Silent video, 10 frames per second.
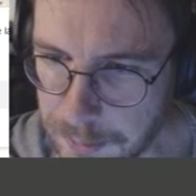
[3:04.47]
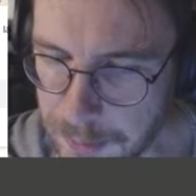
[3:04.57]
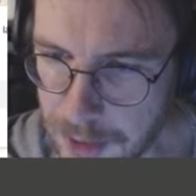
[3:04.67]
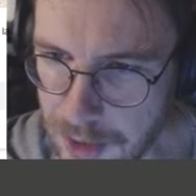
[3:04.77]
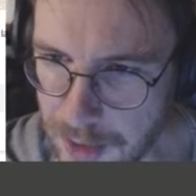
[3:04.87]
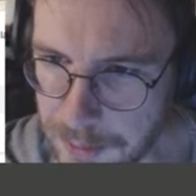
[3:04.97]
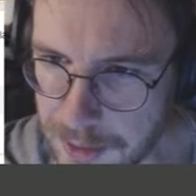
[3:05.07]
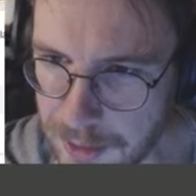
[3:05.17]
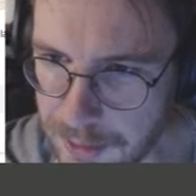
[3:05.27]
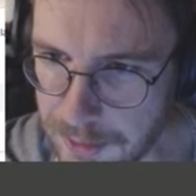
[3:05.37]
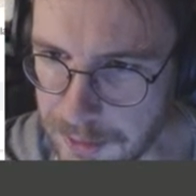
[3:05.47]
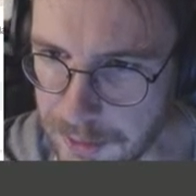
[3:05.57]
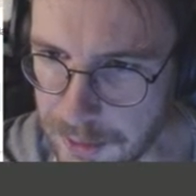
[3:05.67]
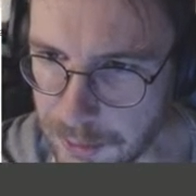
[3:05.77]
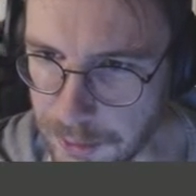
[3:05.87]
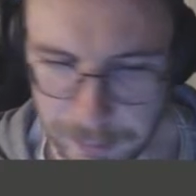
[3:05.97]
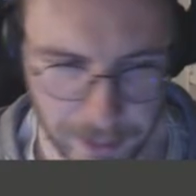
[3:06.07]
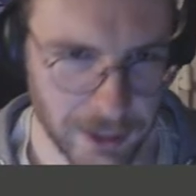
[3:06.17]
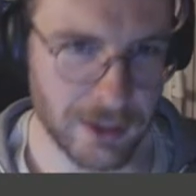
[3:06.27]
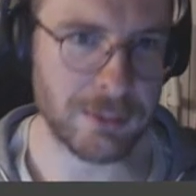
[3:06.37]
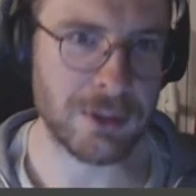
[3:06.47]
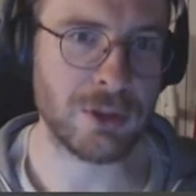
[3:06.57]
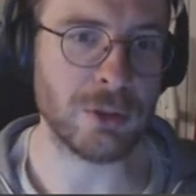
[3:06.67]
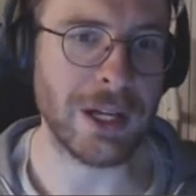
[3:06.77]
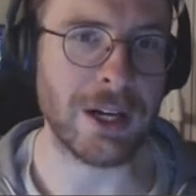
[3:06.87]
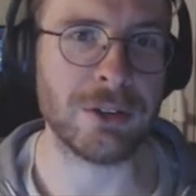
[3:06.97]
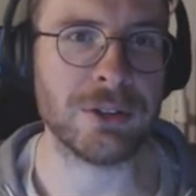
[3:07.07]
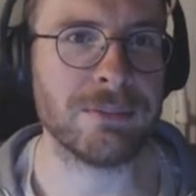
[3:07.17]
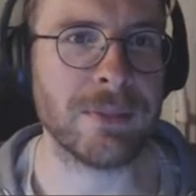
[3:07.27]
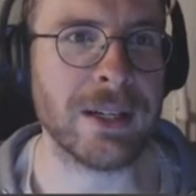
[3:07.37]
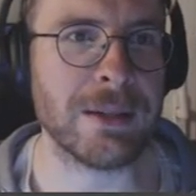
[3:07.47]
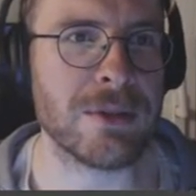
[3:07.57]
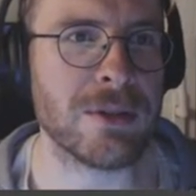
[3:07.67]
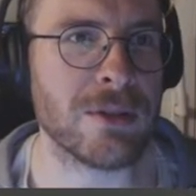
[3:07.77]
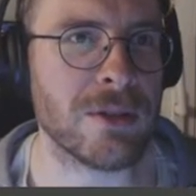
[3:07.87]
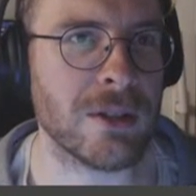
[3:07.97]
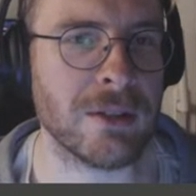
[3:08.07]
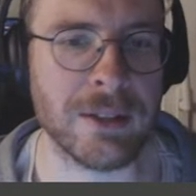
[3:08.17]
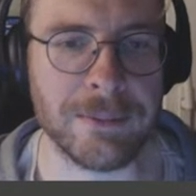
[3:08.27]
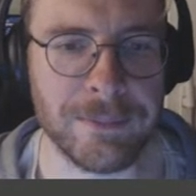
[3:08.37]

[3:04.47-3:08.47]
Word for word: B G M is a little annoying. Background music too loud. I'm so sorry.